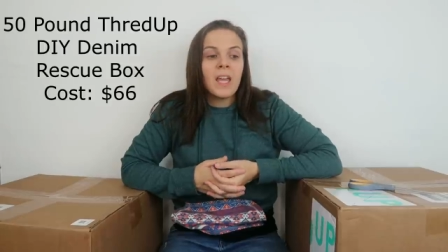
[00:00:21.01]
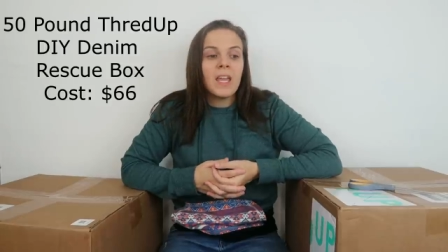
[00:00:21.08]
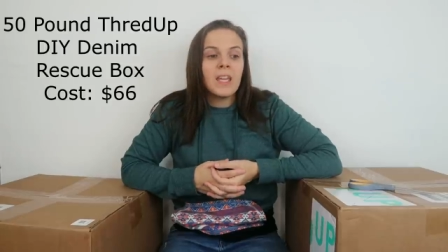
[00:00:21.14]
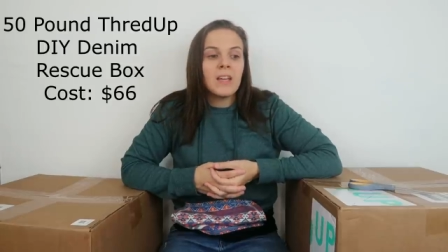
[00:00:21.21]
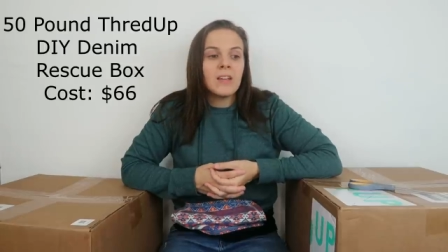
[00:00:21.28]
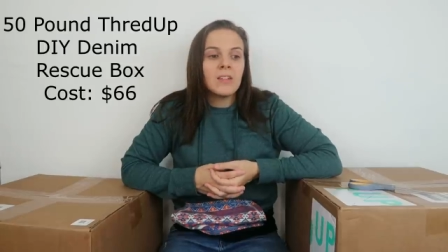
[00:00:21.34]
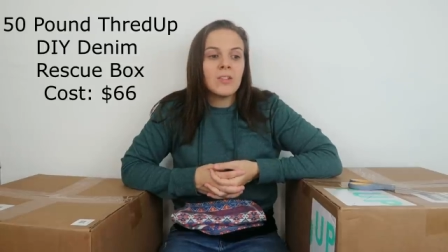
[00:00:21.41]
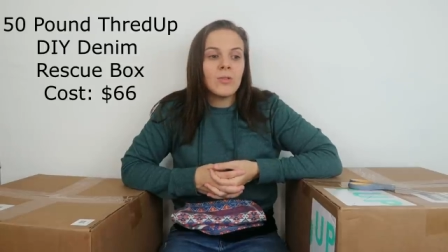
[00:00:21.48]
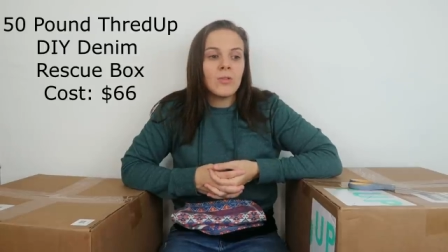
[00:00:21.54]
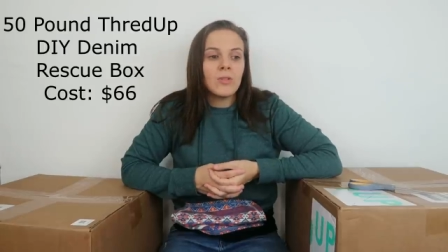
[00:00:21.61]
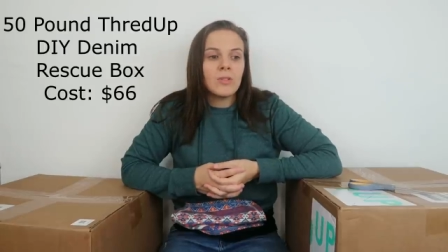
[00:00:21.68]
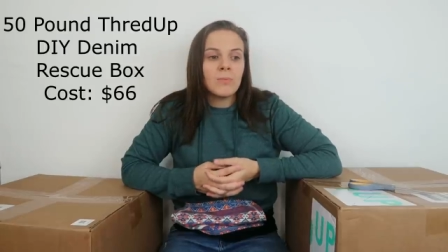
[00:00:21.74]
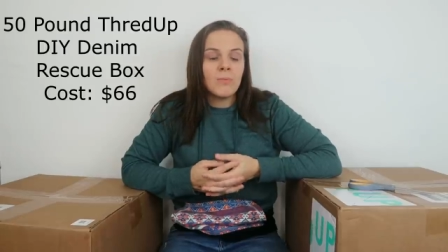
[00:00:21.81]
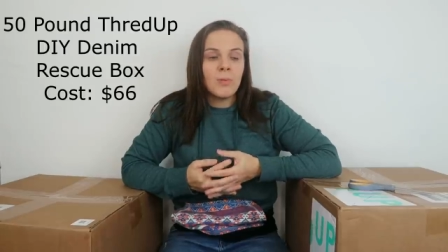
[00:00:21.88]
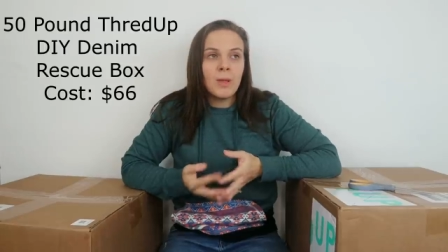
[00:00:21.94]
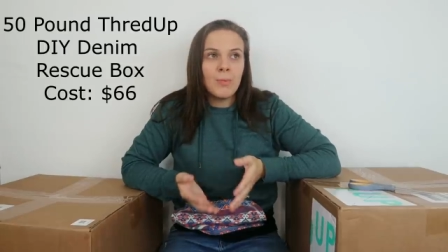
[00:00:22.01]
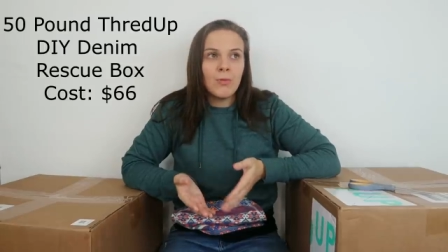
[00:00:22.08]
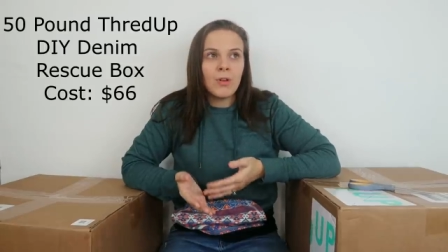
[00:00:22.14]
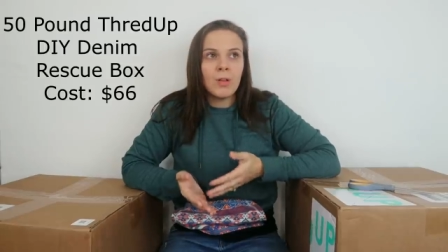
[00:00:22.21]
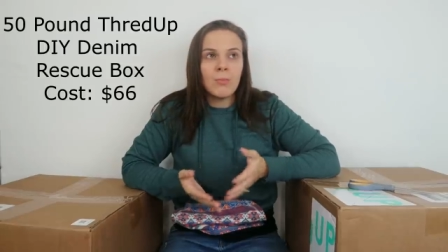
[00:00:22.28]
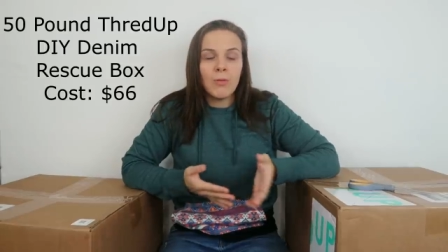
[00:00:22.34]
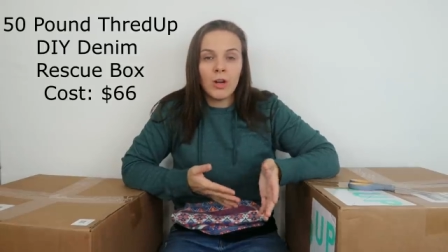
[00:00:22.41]
and
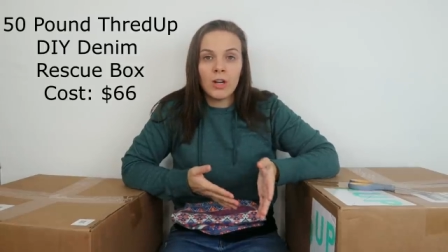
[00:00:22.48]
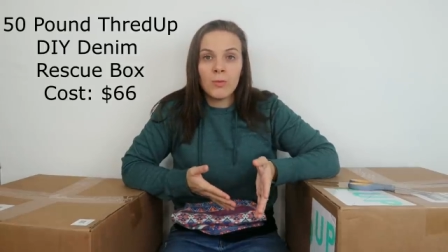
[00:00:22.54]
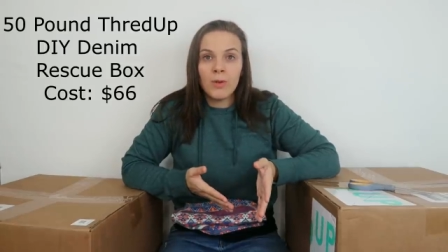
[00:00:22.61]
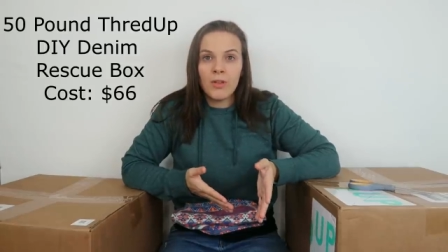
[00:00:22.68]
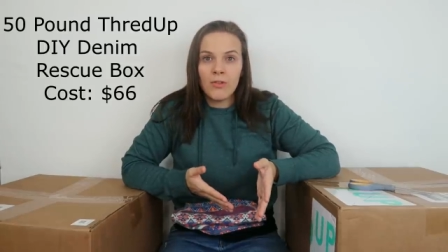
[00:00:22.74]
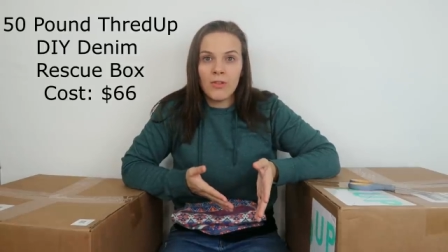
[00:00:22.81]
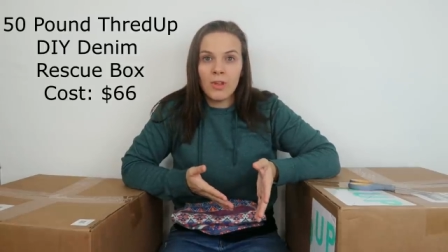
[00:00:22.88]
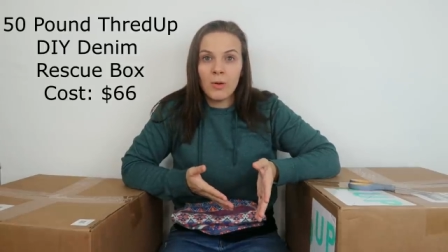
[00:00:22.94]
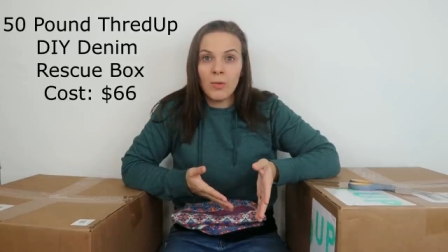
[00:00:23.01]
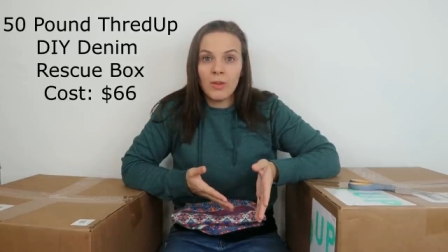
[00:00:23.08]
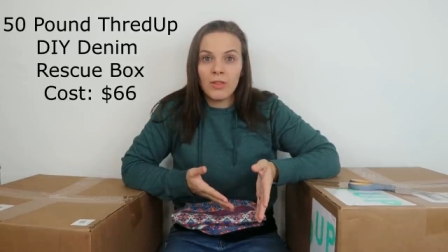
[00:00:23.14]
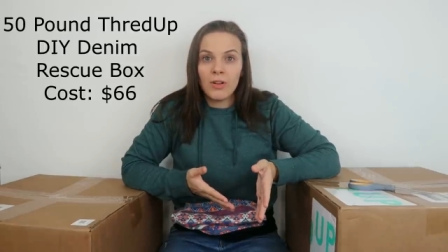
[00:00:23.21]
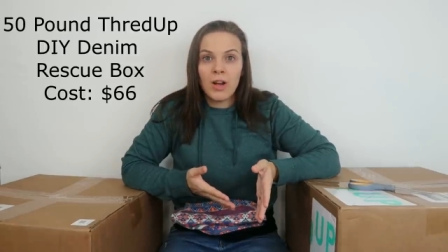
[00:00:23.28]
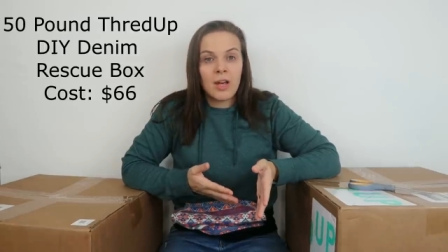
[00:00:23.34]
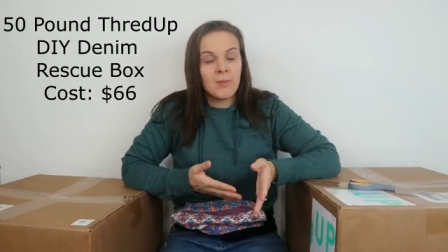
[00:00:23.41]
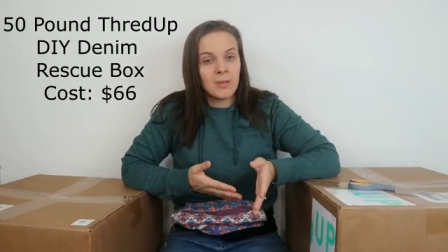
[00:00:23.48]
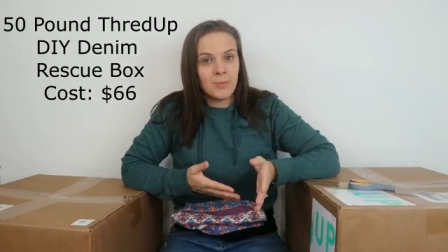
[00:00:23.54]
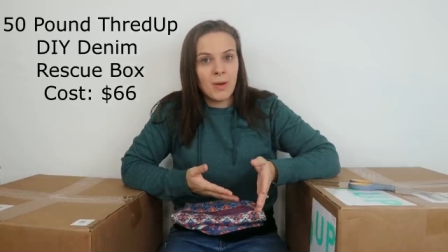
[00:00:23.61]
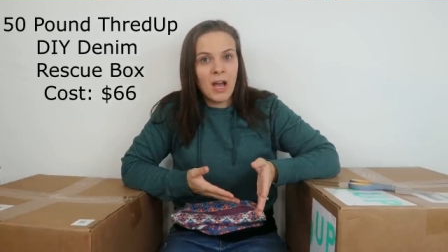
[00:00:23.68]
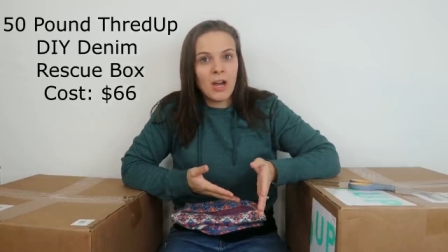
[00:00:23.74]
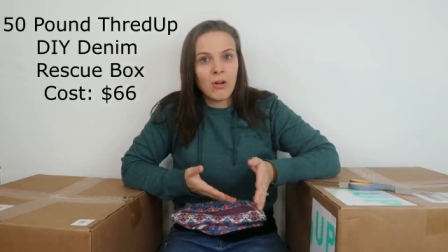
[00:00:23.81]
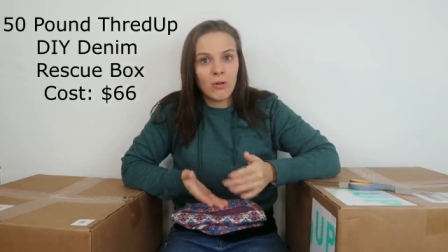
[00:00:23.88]
people can mark whether they want their items
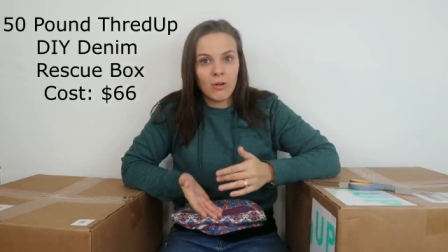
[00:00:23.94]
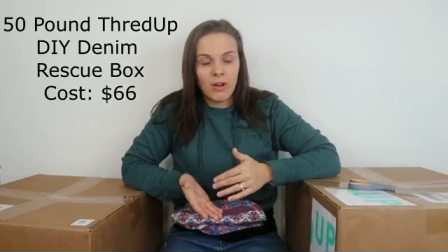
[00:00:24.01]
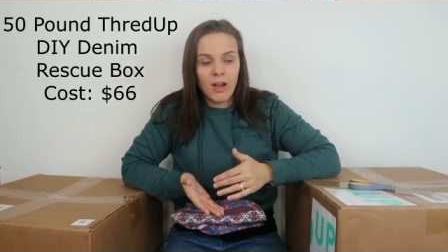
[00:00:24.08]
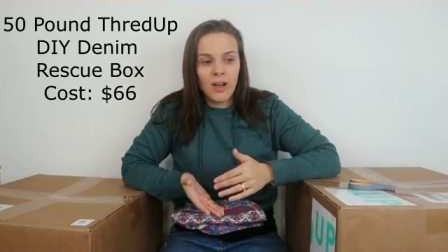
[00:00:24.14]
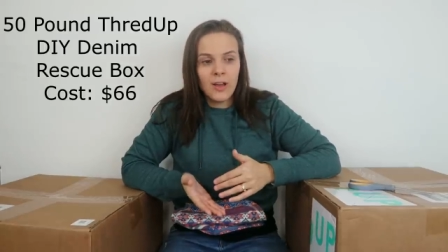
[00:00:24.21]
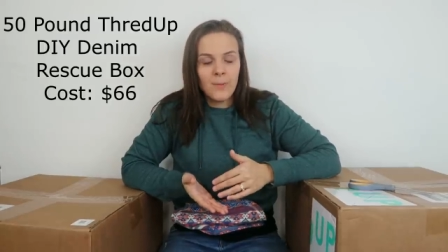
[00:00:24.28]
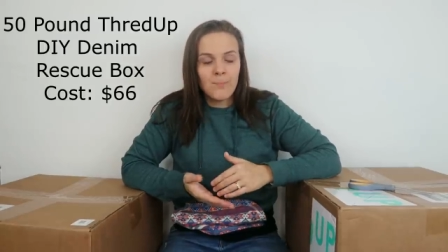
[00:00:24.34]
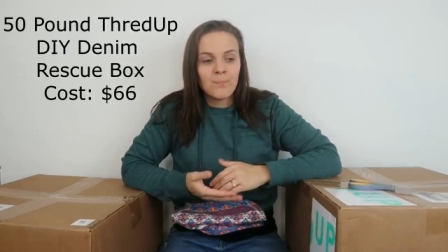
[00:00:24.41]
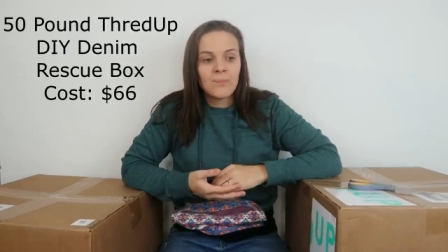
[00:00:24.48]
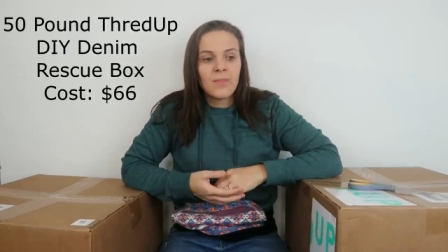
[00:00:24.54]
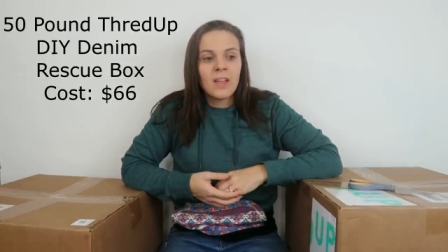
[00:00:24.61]
back or not.